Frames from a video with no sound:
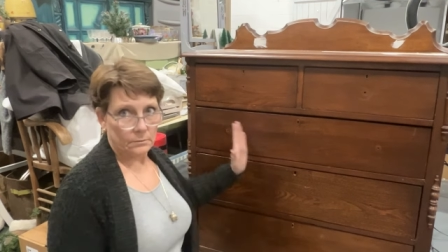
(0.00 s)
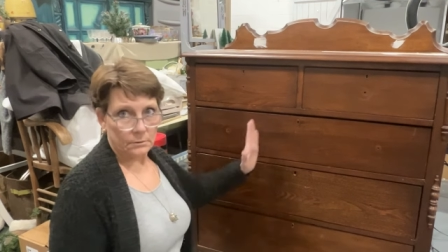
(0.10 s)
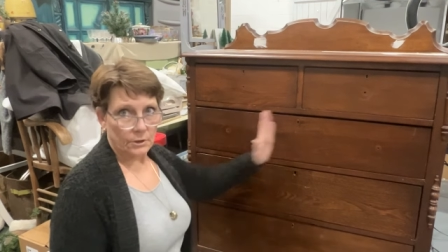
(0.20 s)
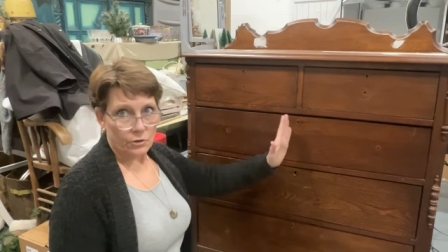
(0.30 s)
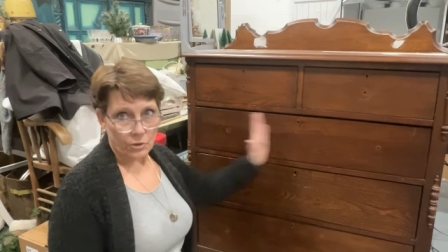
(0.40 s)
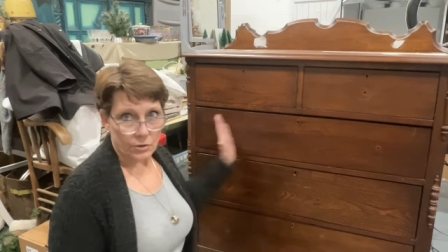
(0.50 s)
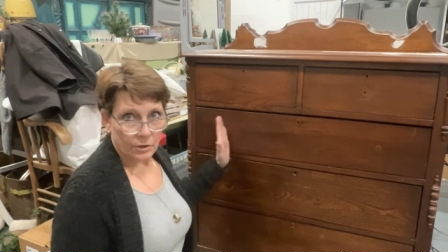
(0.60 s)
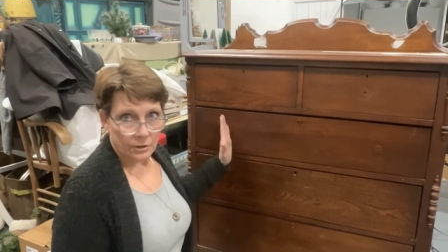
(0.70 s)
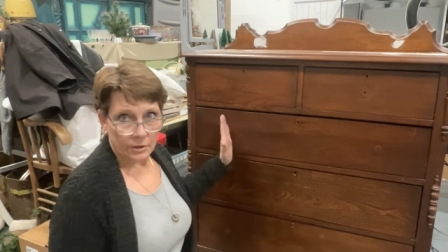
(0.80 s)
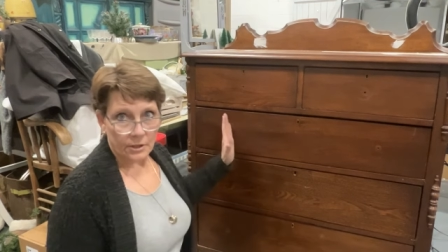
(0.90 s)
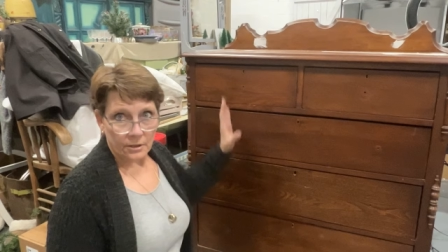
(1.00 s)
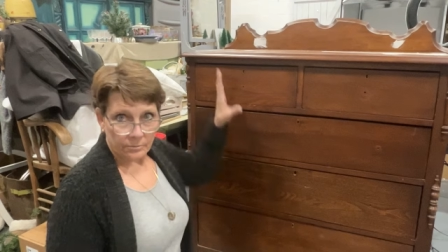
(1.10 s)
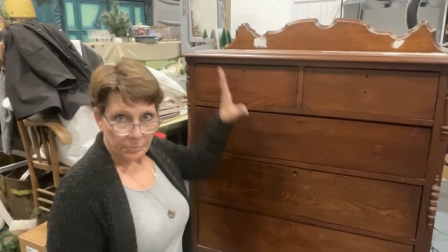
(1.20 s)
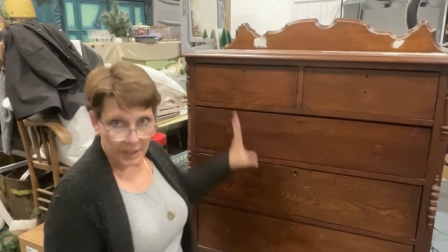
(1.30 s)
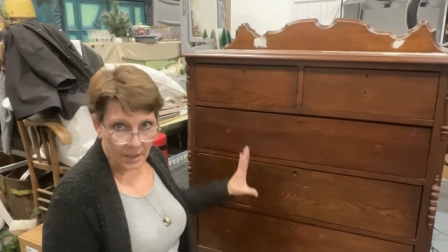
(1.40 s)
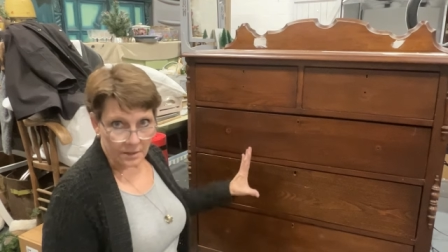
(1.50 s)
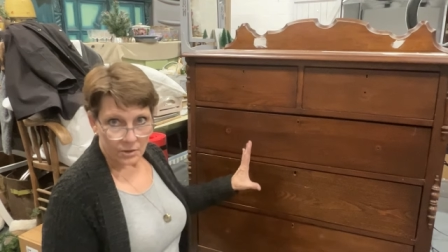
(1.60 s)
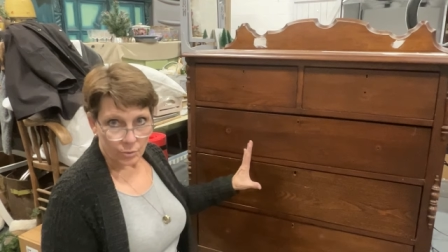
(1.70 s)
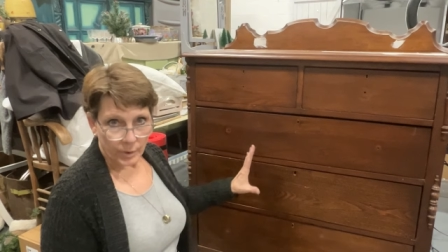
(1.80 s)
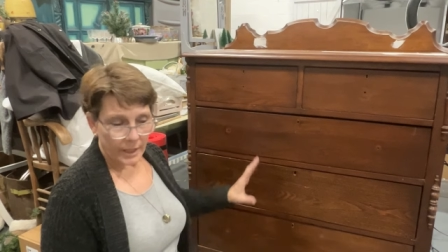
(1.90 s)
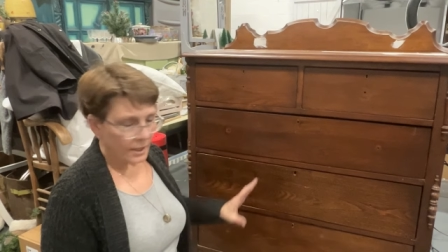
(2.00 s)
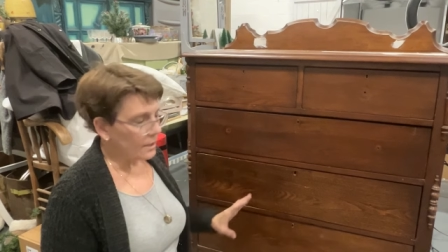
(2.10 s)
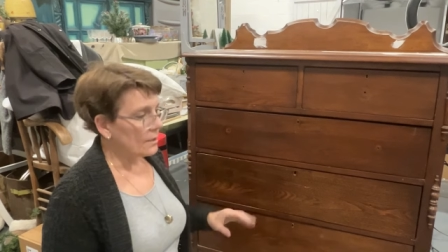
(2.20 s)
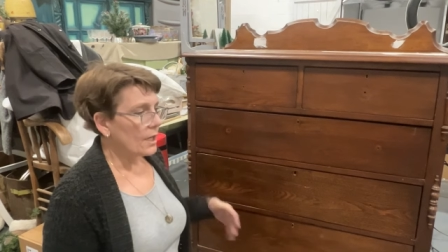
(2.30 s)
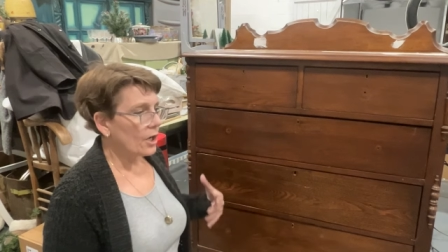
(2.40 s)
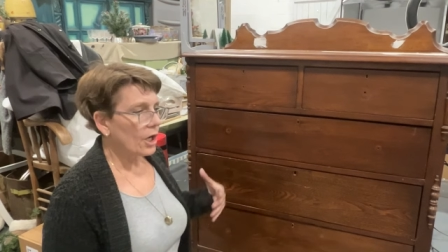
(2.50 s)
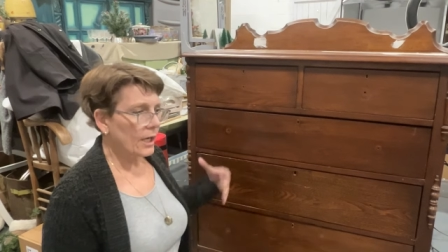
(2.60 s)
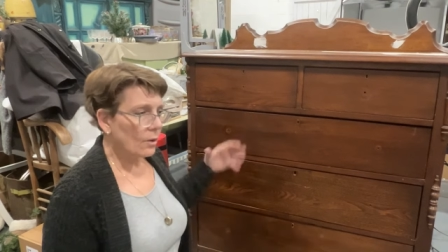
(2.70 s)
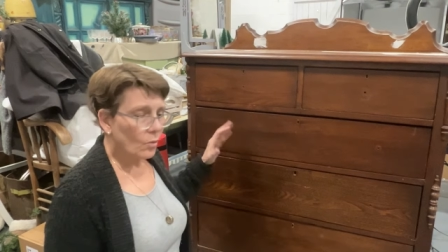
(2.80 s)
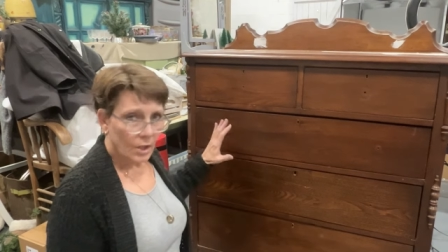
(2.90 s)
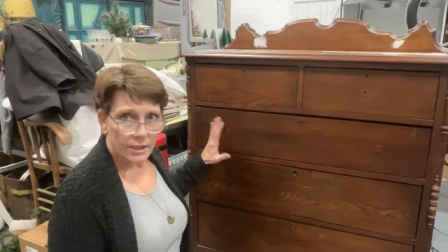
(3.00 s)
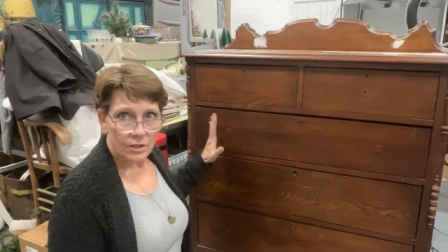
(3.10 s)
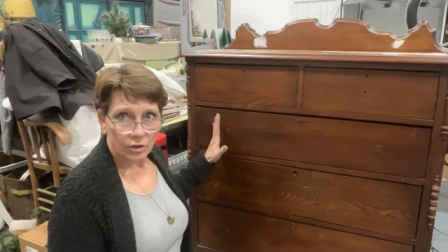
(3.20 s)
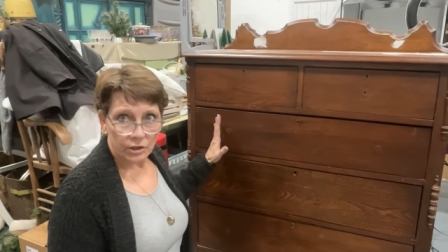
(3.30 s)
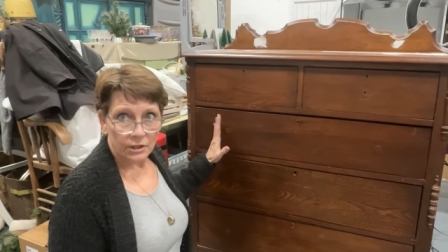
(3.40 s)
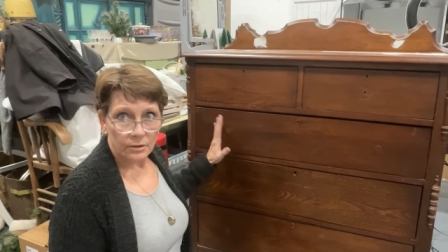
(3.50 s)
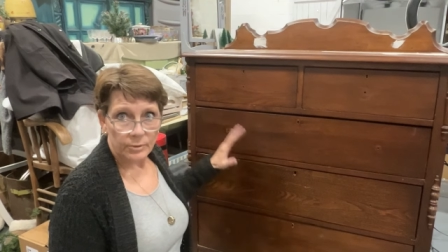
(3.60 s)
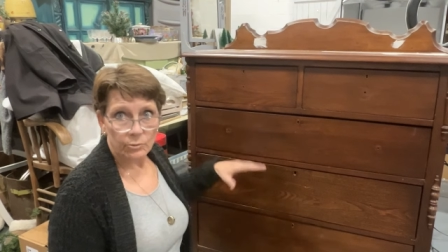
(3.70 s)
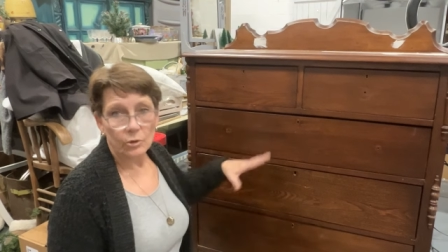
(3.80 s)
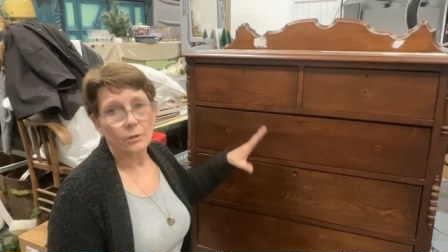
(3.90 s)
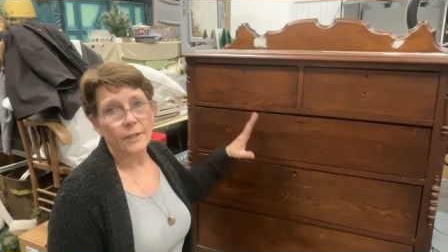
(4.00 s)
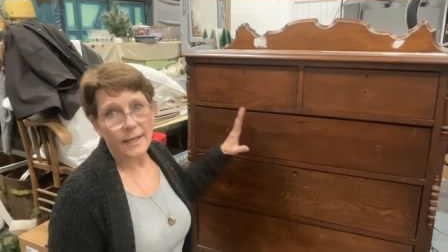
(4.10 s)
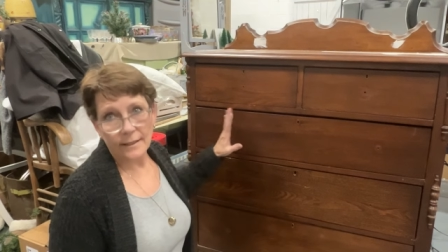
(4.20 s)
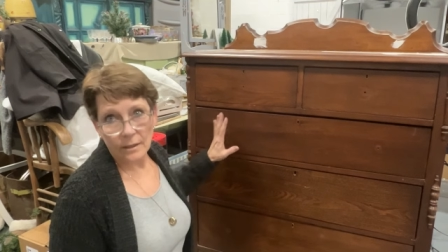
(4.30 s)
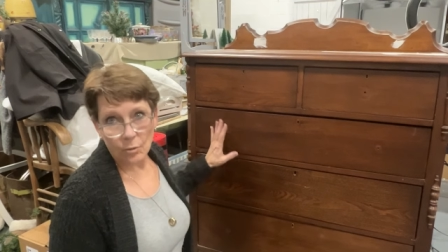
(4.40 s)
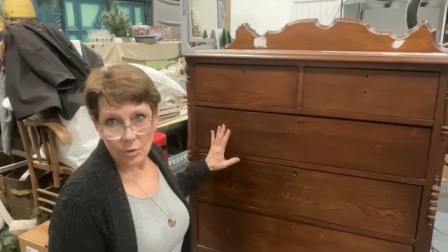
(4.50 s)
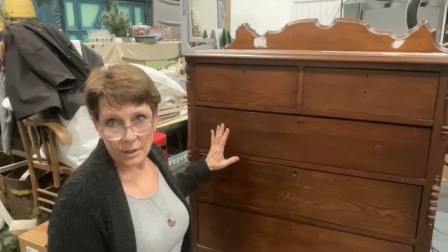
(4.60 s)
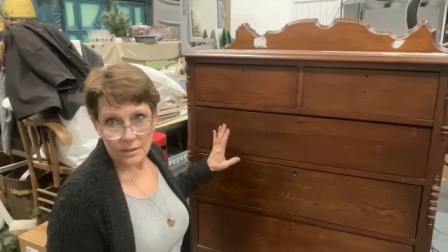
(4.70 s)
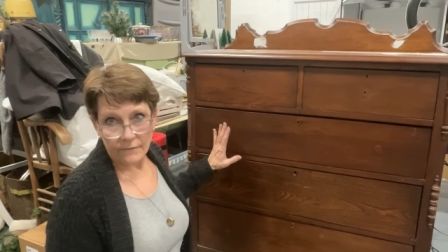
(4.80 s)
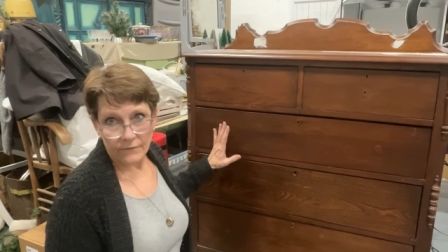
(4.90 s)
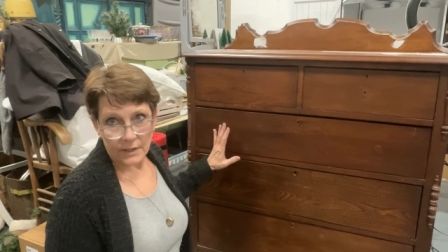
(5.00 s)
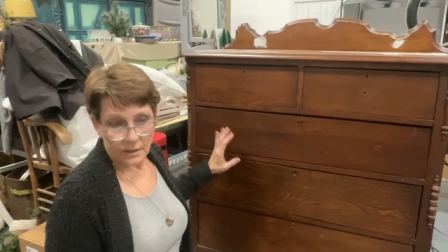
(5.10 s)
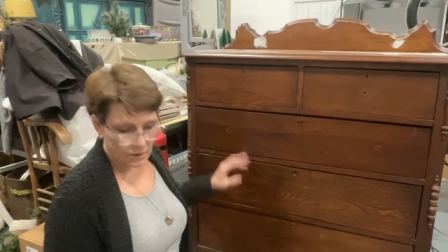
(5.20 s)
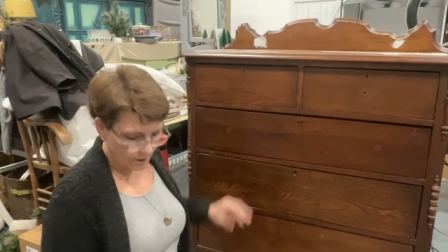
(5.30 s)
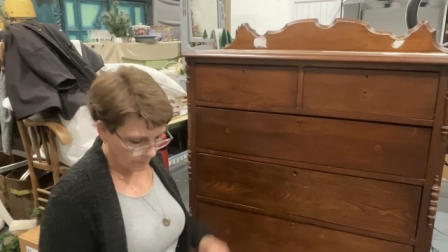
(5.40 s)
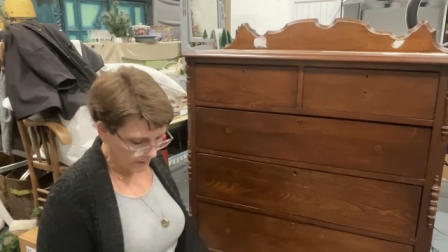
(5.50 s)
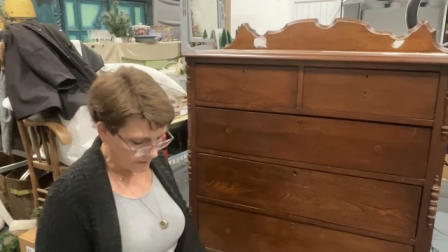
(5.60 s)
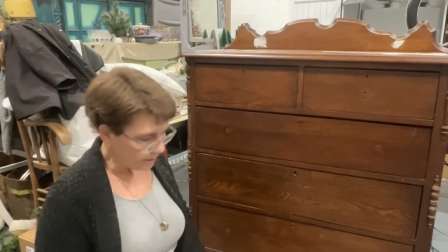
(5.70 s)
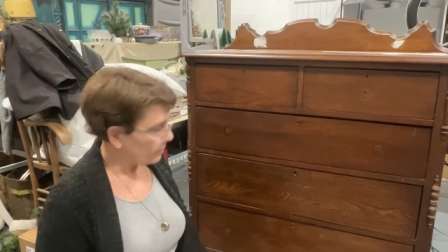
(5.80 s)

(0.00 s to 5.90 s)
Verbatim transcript: it's just gonna look pieced right in there. And I want it to look a little bit more organic. I want it to fit into the piece a little